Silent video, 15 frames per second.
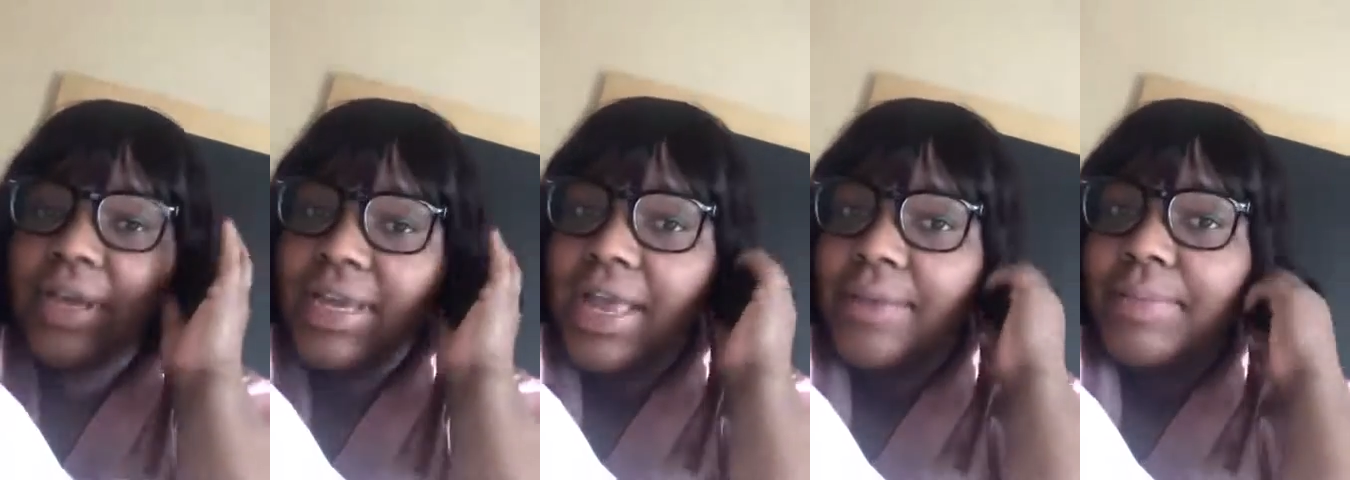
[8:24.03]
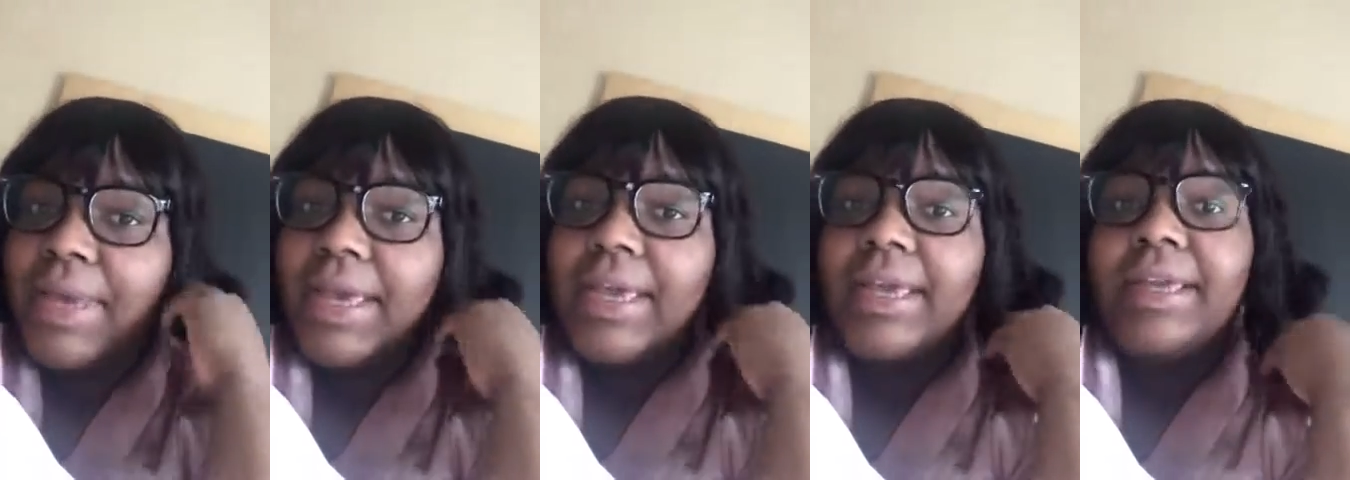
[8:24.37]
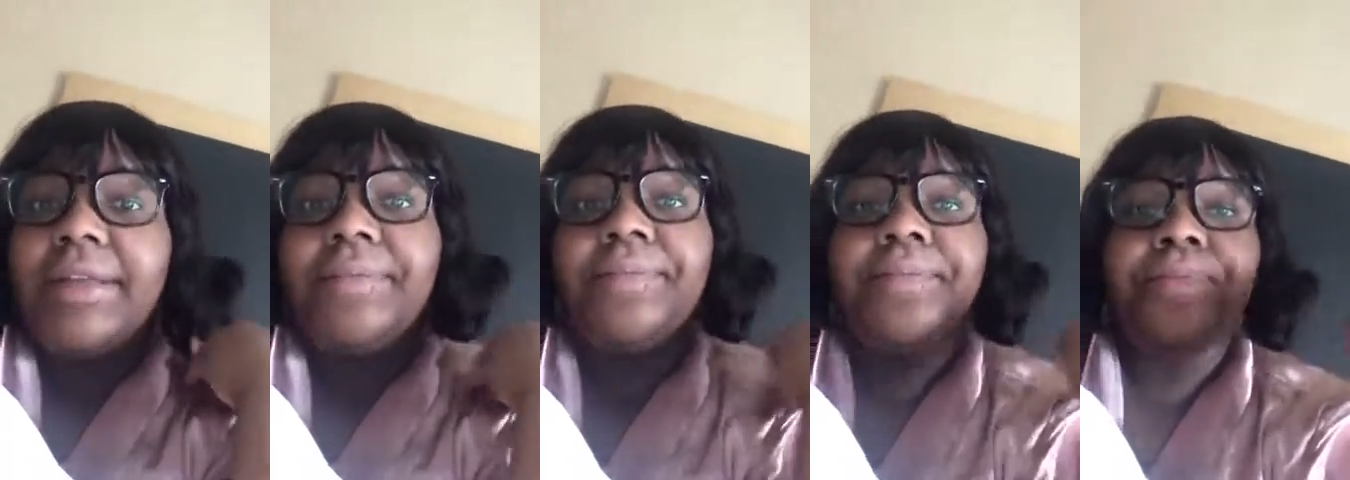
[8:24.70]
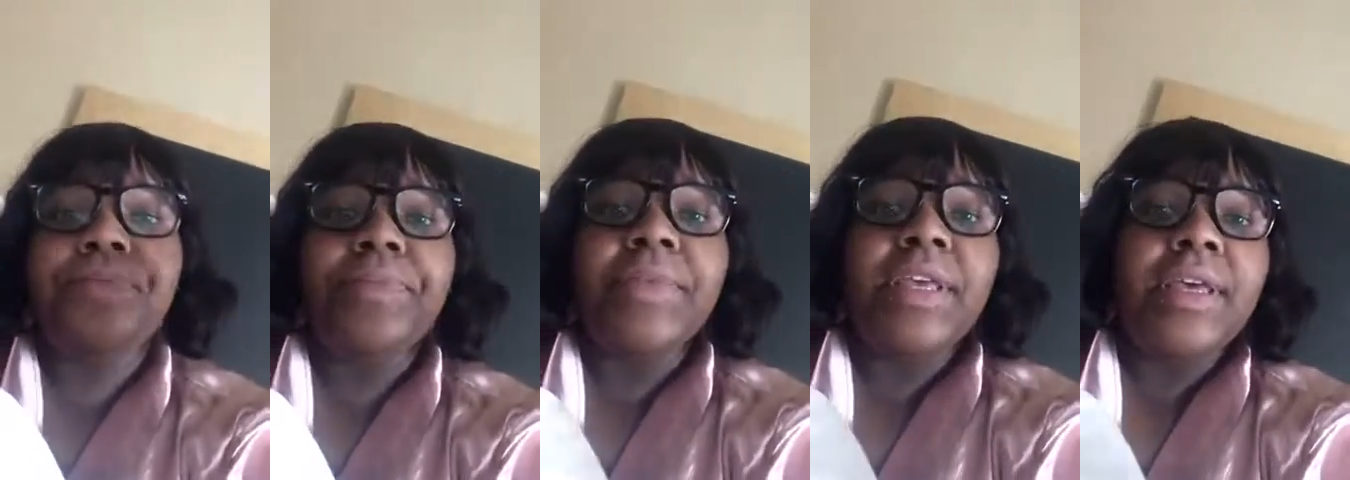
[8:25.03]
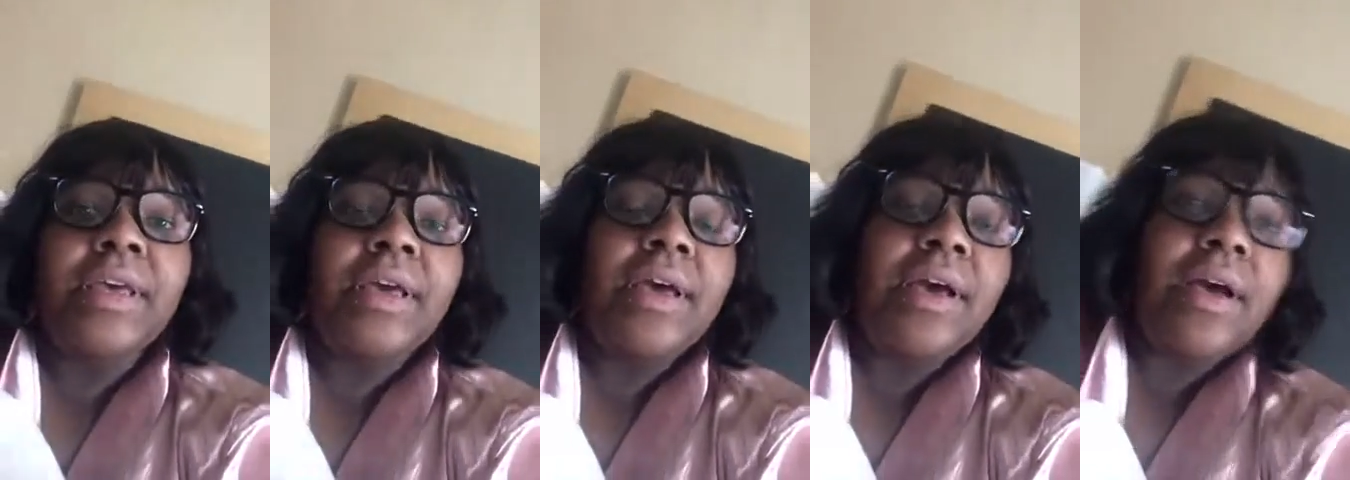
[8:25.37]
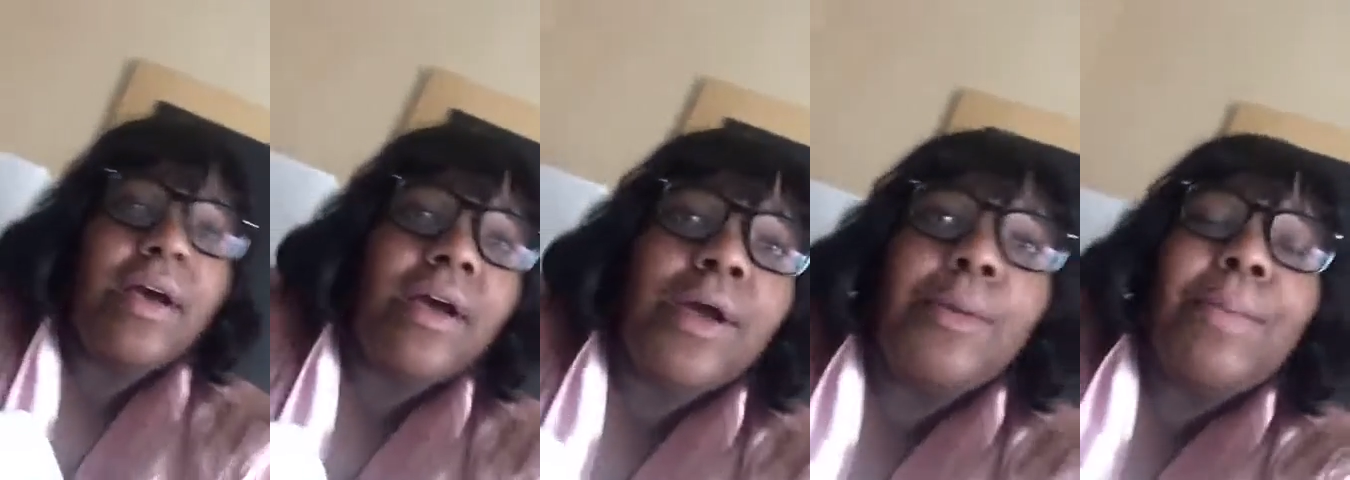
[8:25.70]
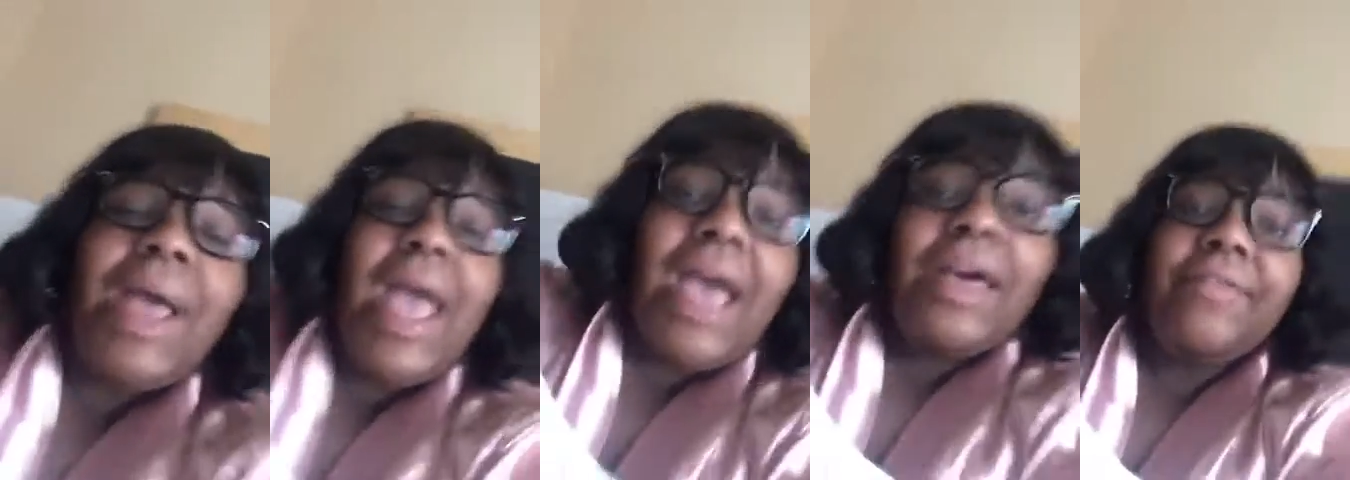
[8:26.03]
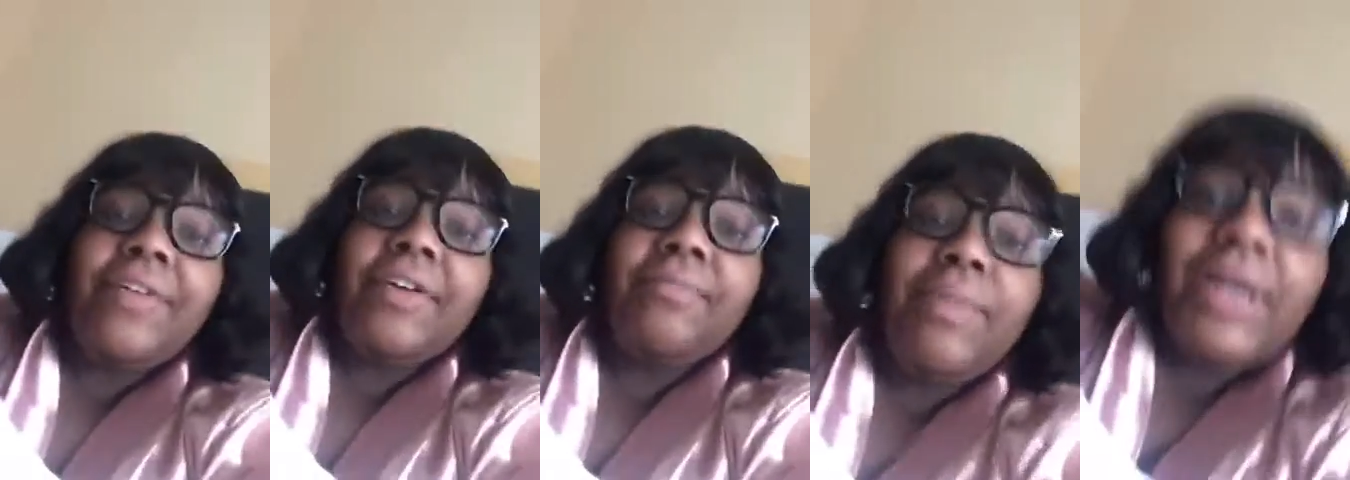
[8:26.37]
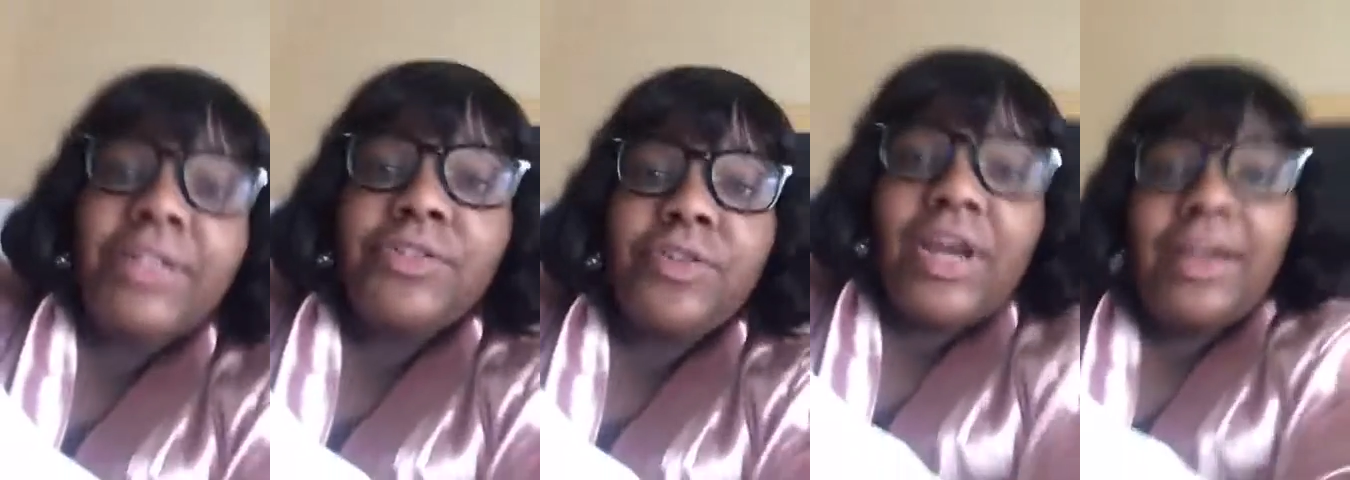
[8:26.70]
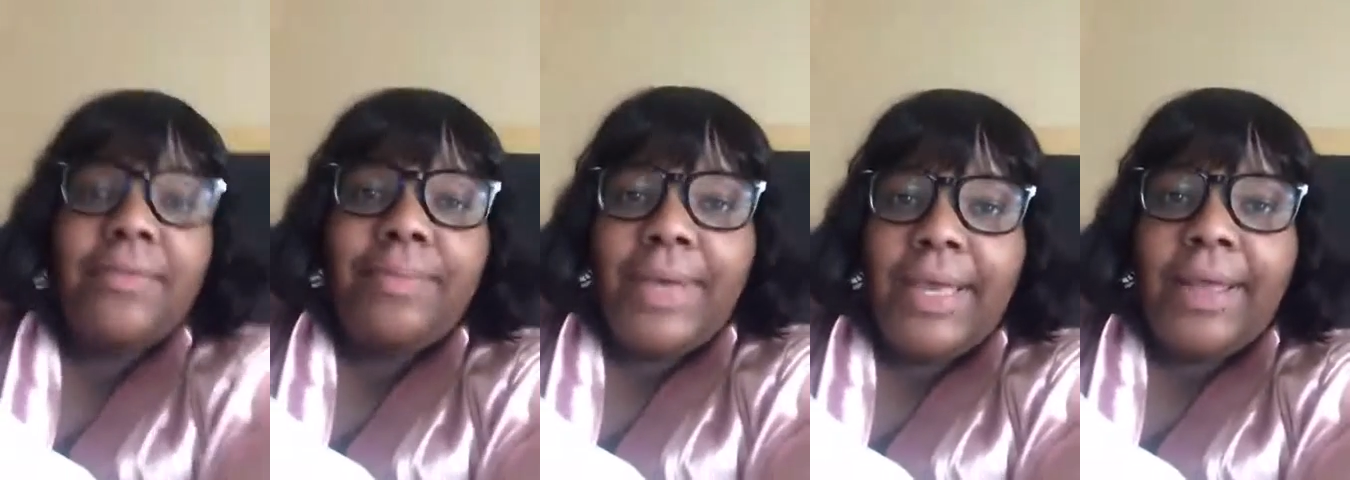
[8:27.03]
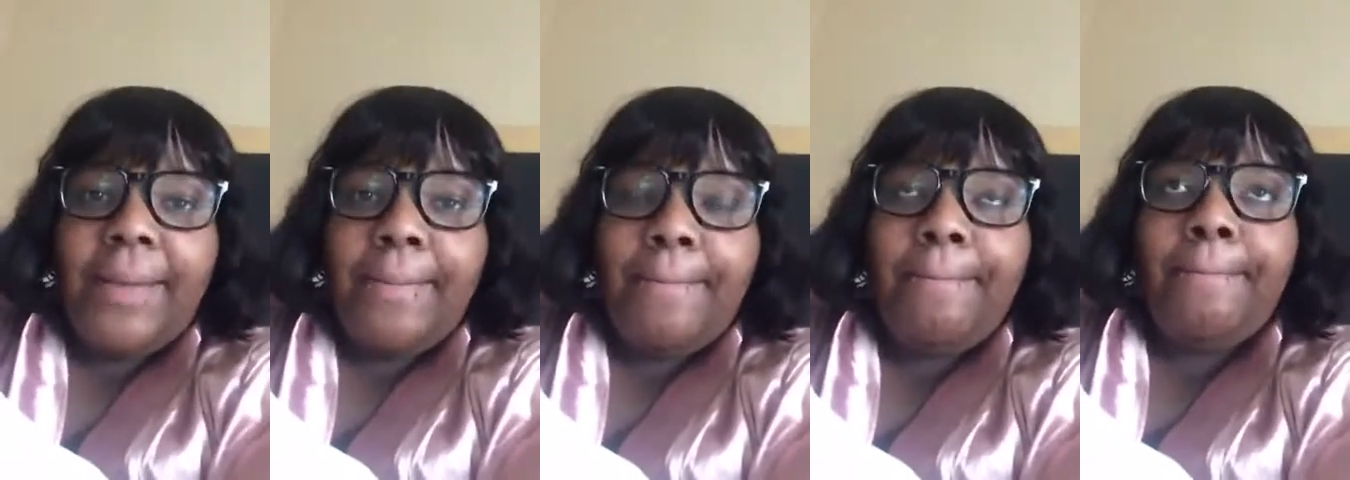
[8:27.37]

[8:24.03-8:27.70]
I got paid half of my drive pay.